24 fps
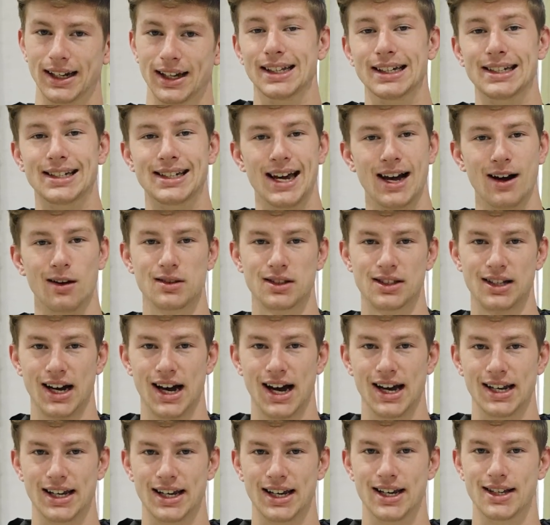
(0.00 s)
The
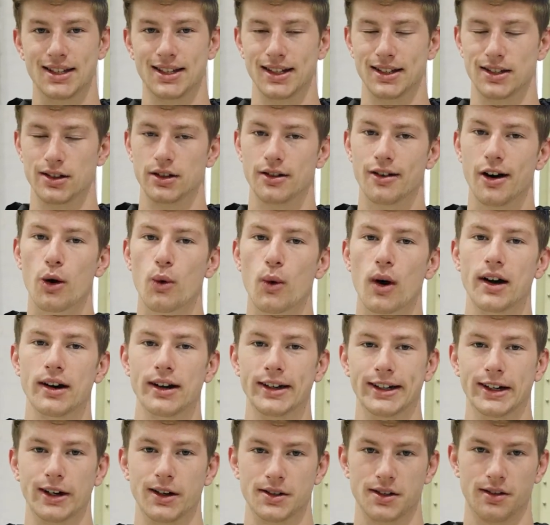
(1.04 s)
downside is it's nowhere
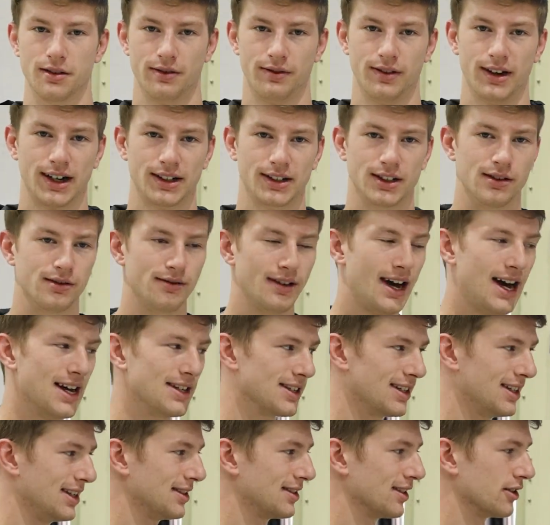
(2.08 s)
near as effective as
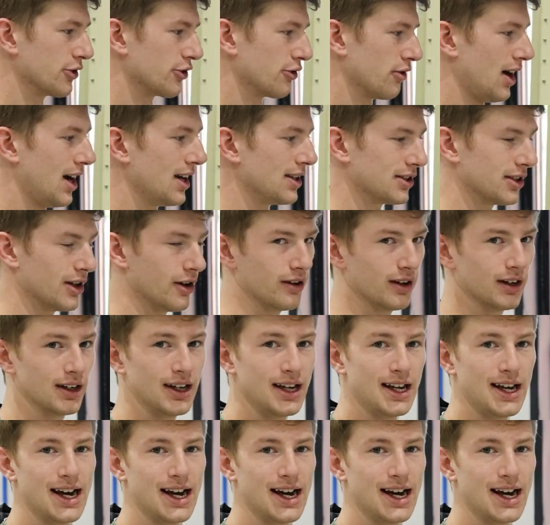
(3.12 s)
it is in dry soda.